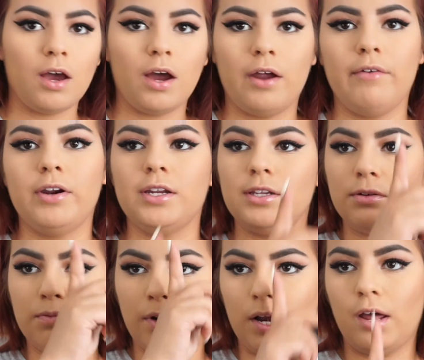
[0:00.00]
I already
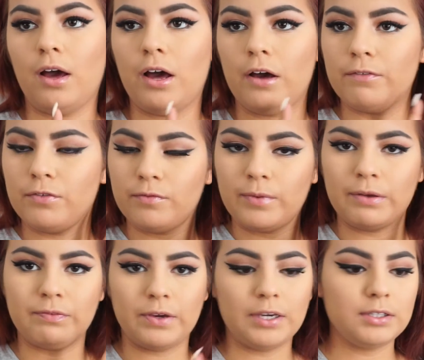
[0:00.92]
did one half of my
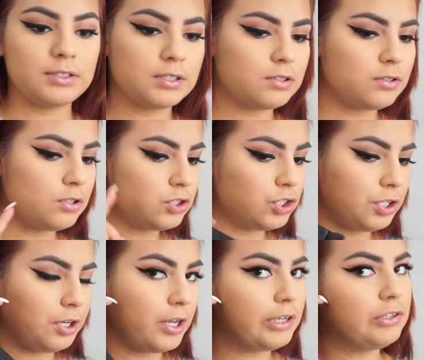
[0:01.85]
face, so I'm going to show
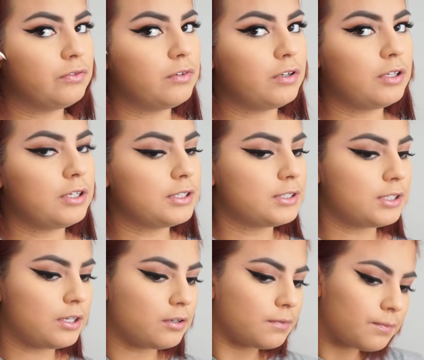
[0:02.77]
you how to do it on this
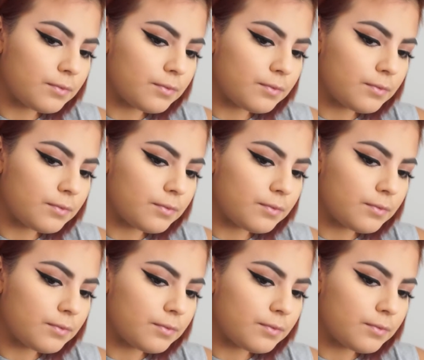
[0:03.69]
side.